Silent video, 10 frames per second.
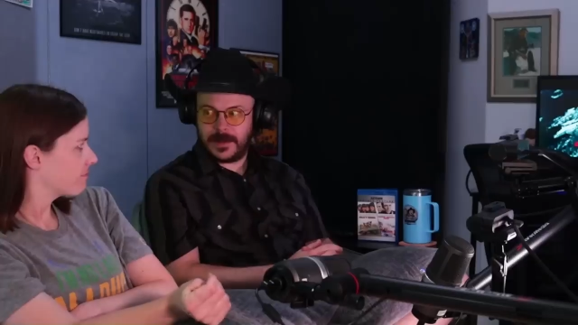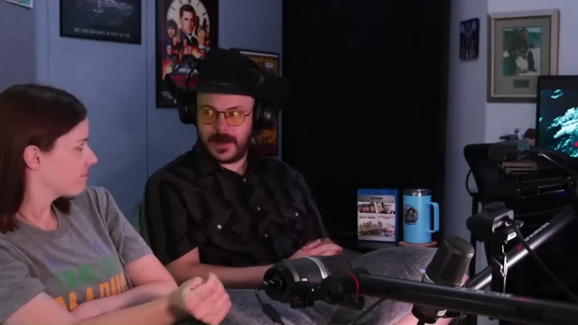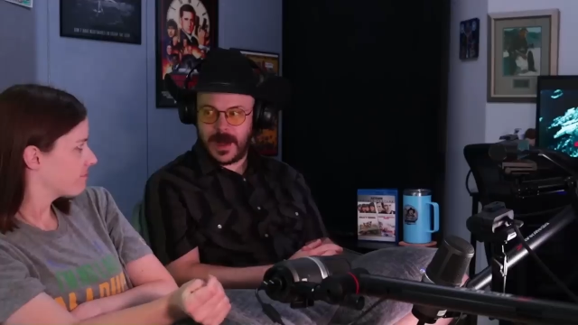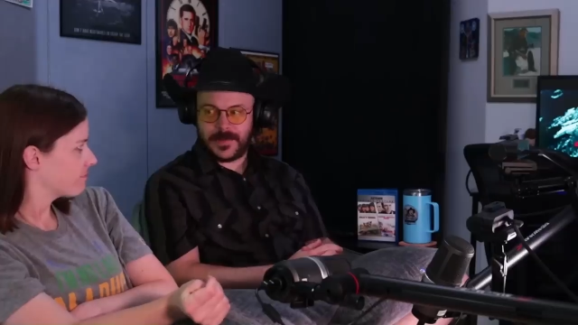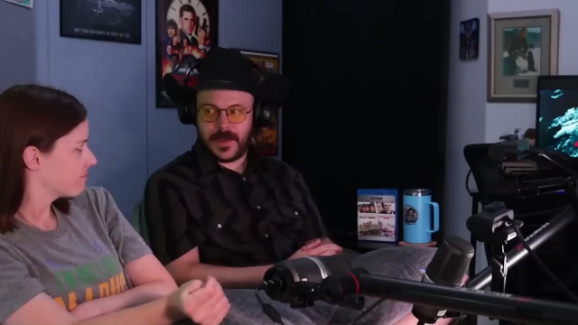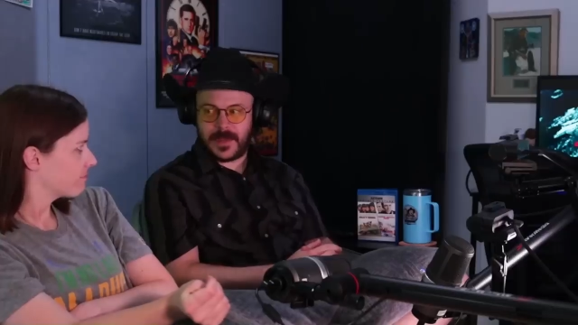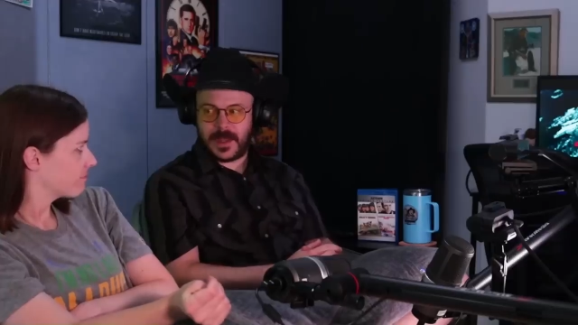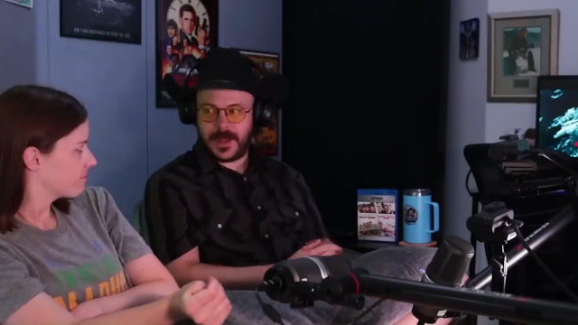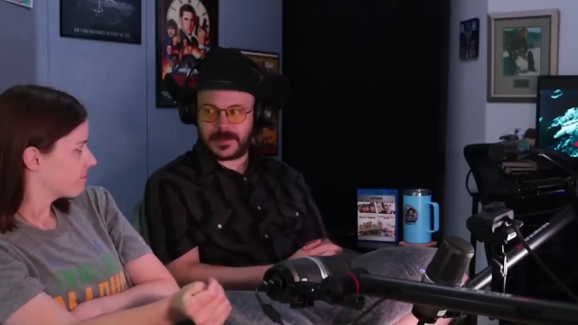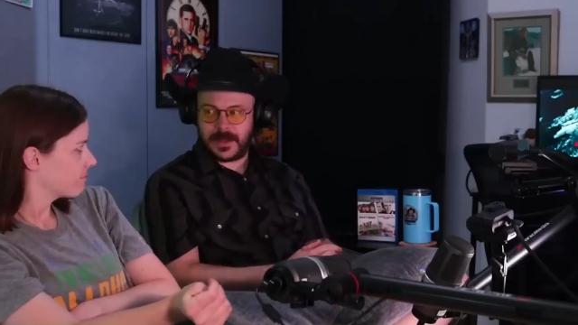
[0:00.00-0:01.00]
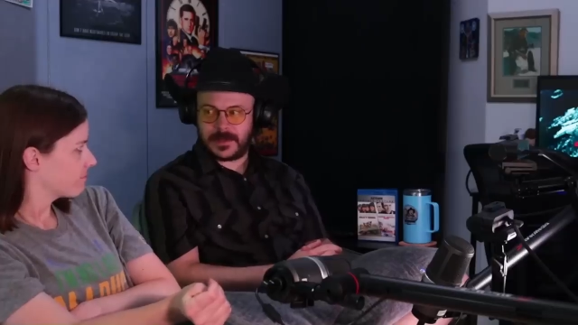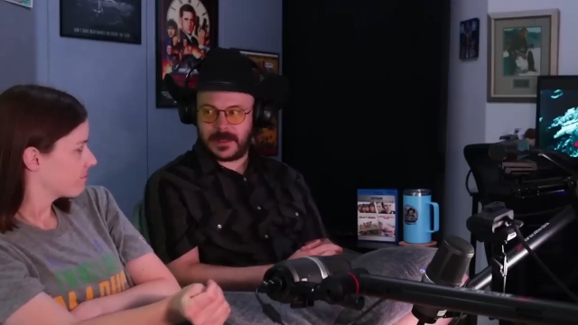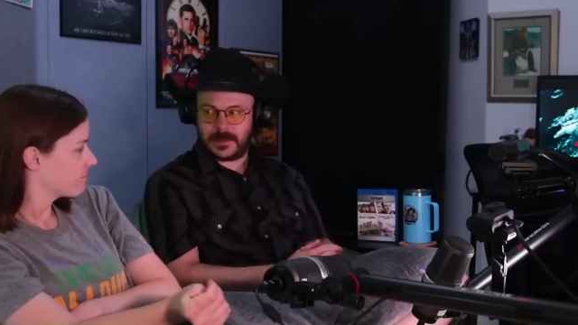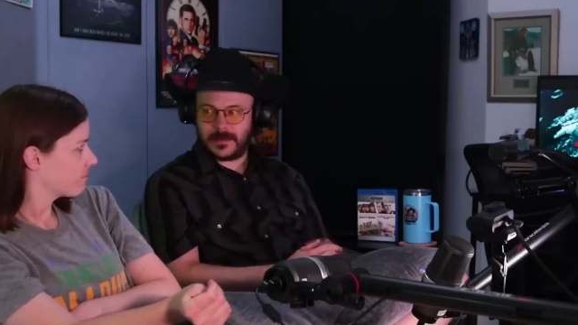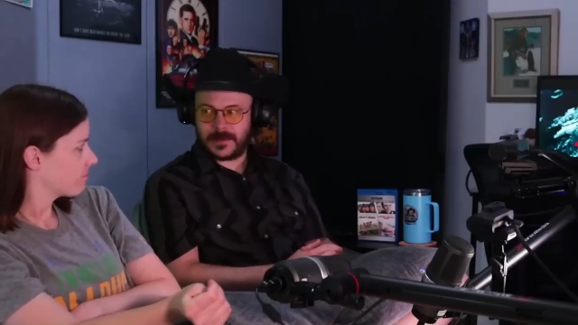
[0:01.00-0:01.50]
Speaker 1: I thought that SS
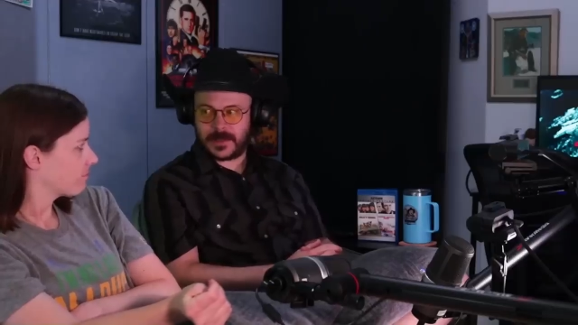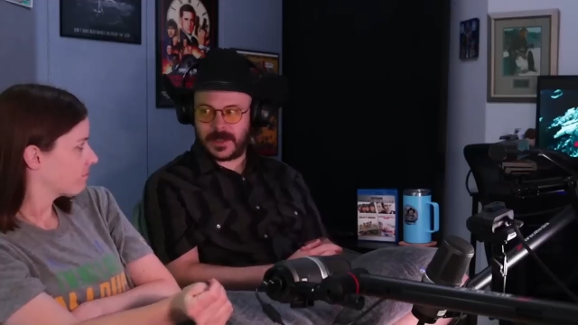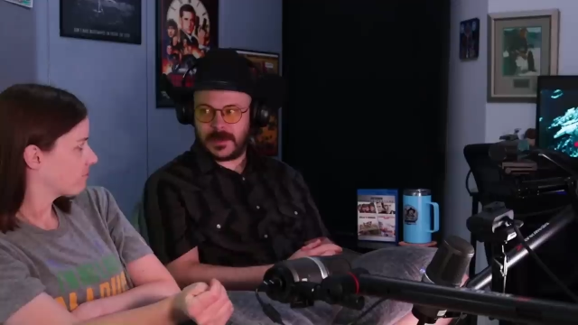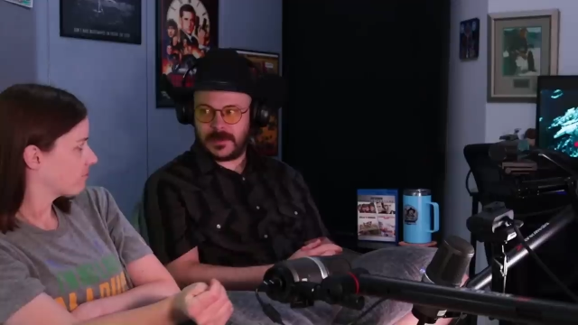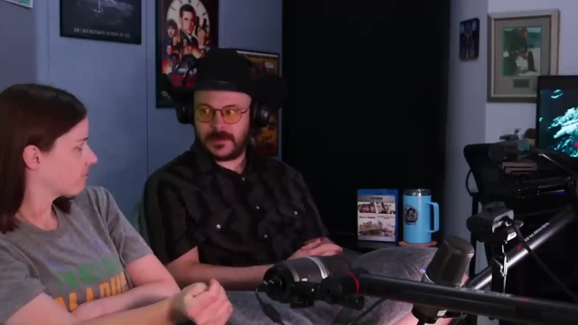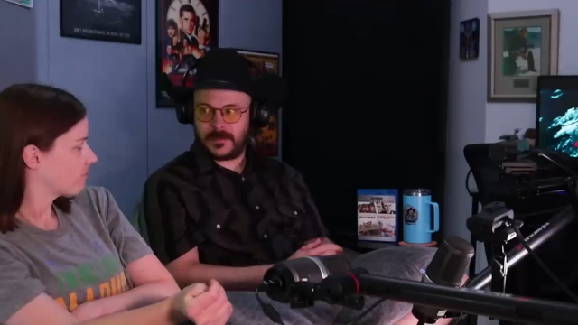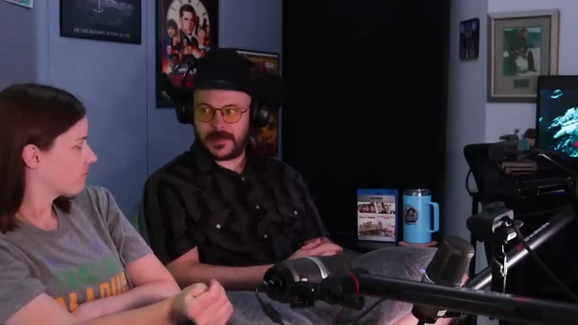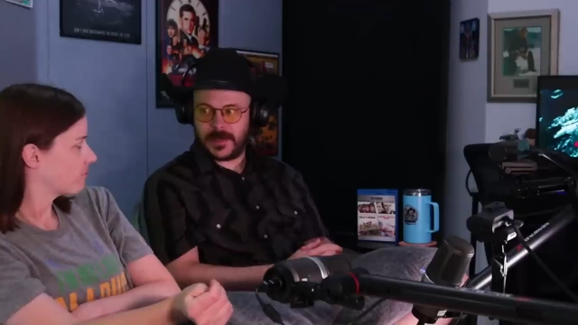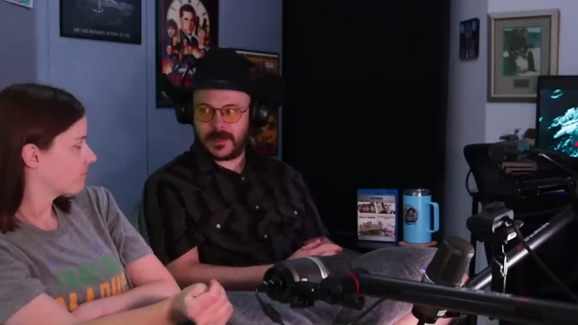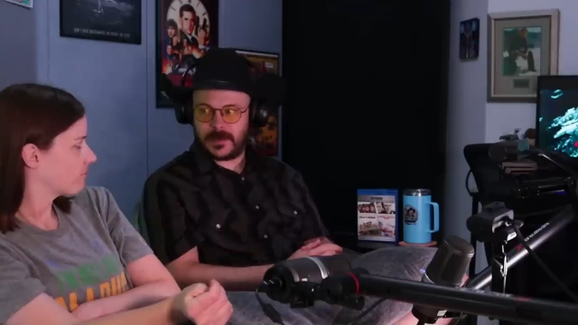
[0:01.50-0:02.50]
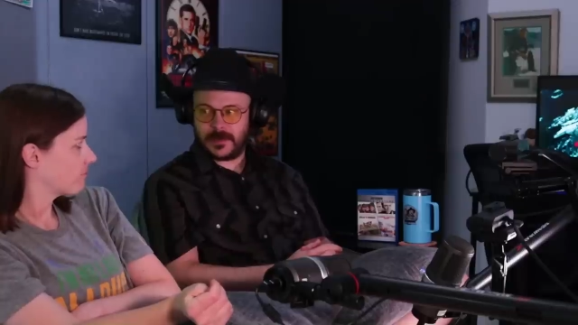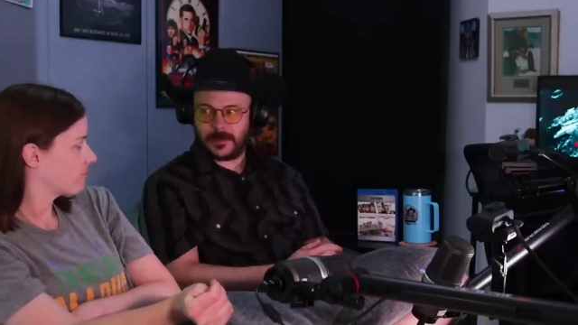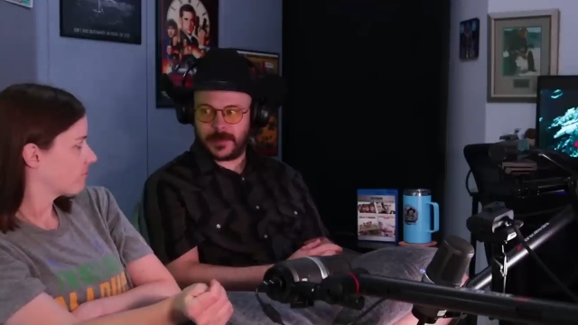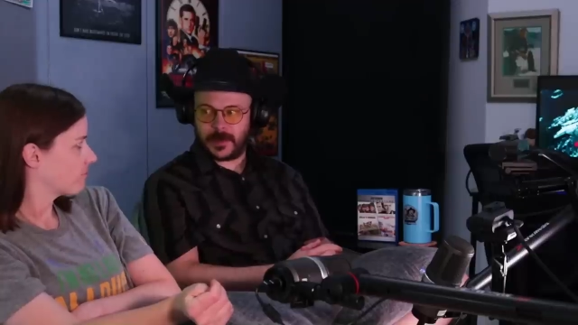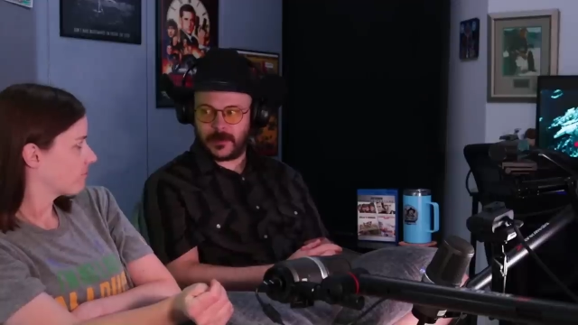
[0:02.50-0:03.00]
agent was gonna play her a little
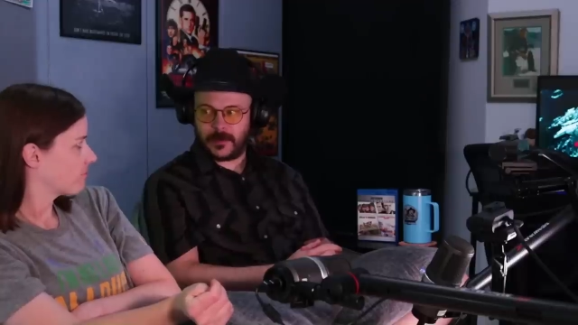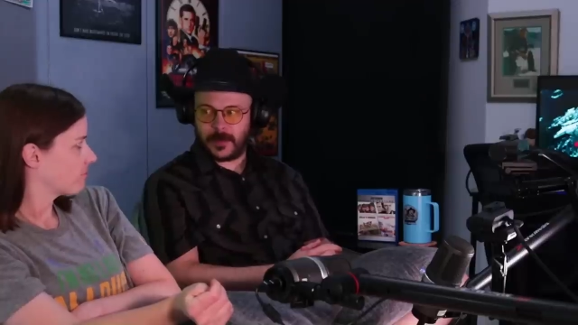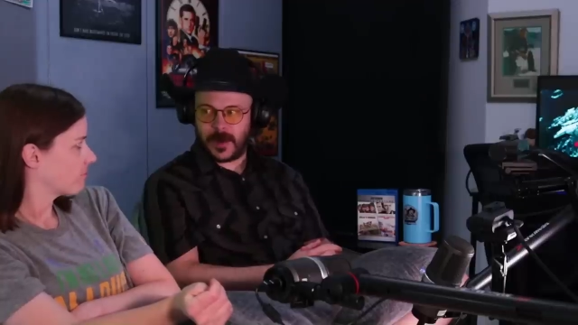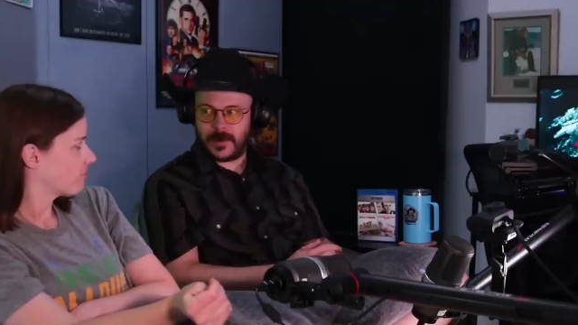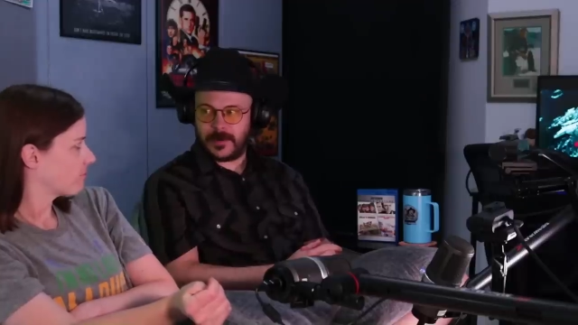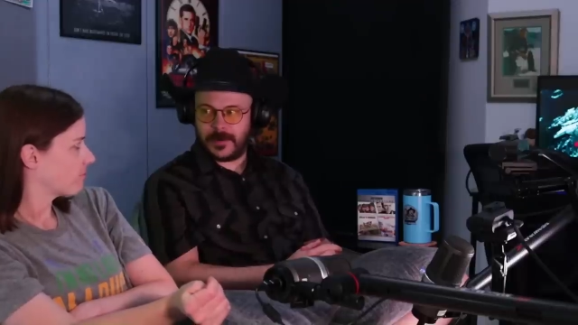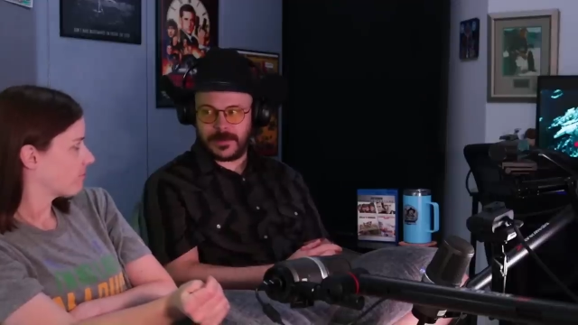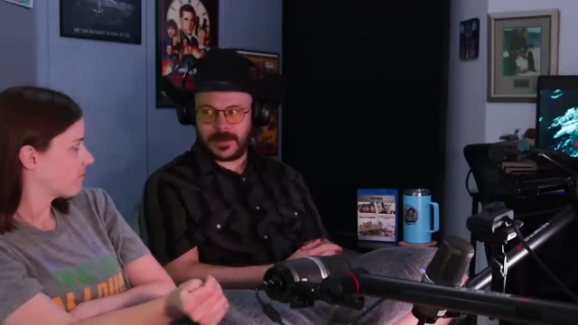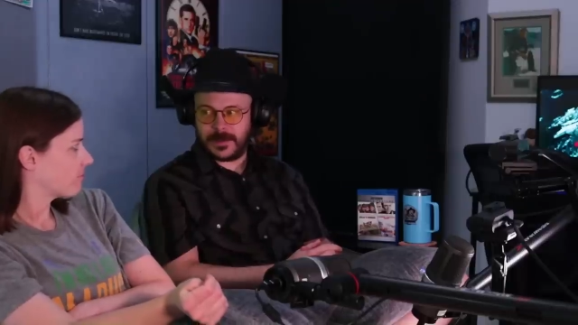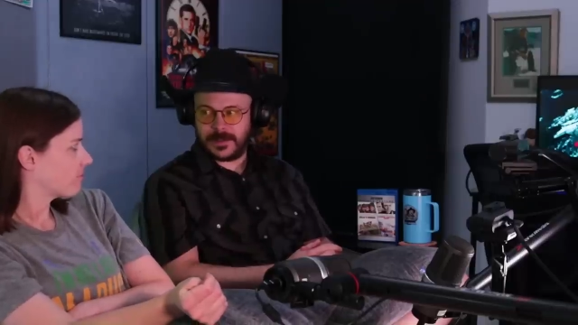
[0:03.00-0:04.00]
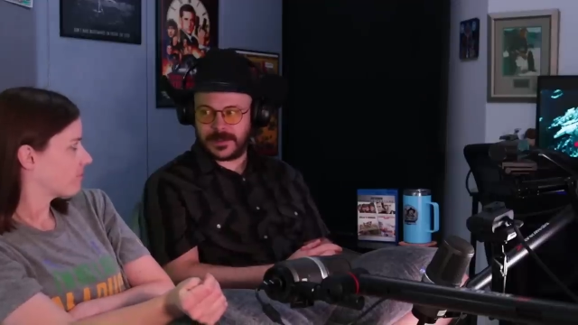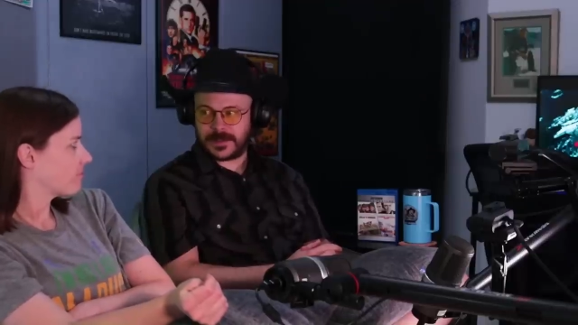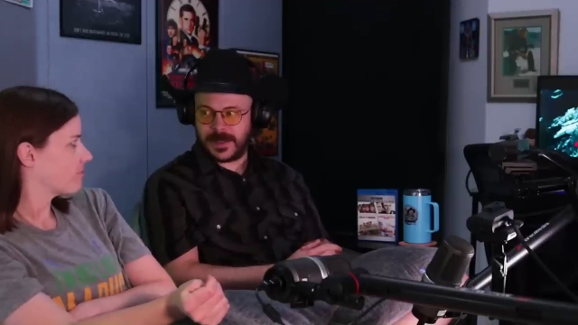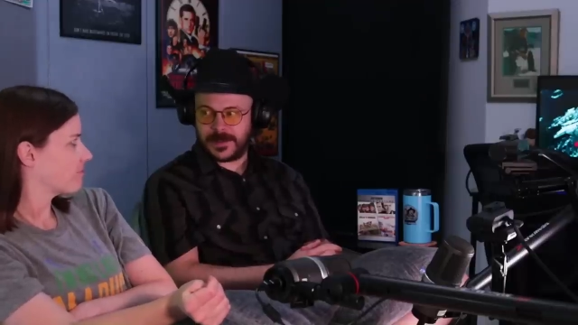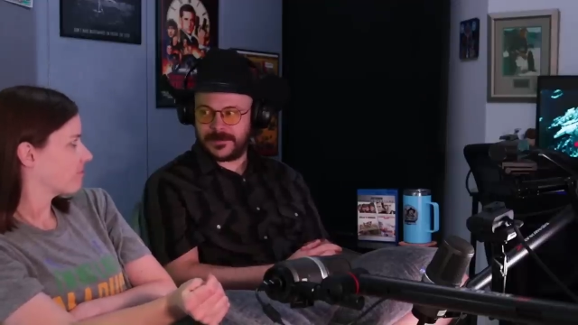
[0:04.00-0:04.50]
bigger a part, and then he just
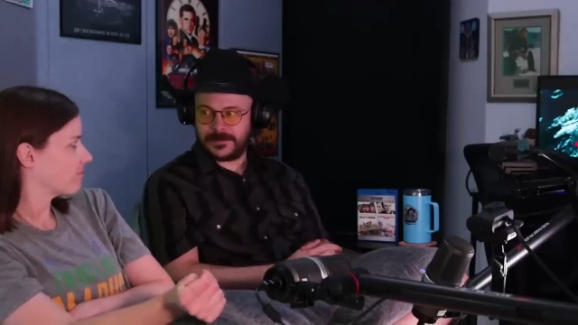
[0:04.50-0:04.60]
got...